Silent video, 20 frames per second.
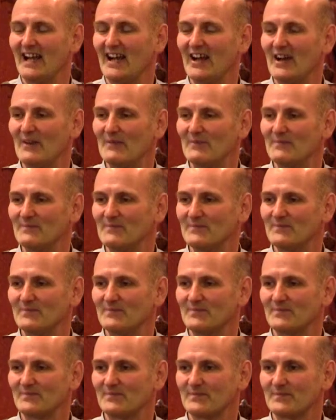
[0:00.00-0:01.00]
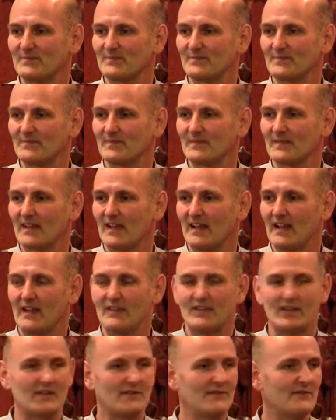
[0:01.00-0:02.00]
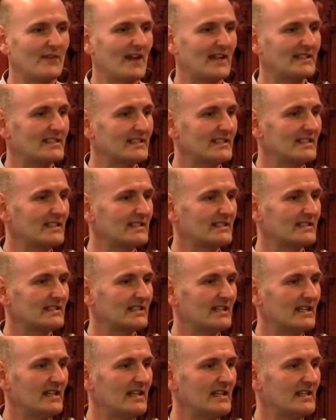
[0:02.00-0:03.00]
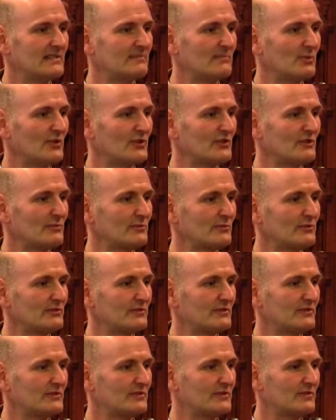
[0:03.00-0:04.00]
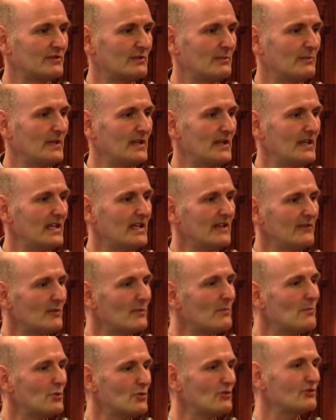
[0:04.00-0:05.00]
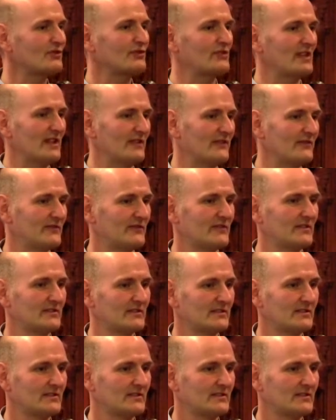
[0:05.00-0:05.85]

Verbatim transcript: um, that in fact it is, it is possible to be even more safe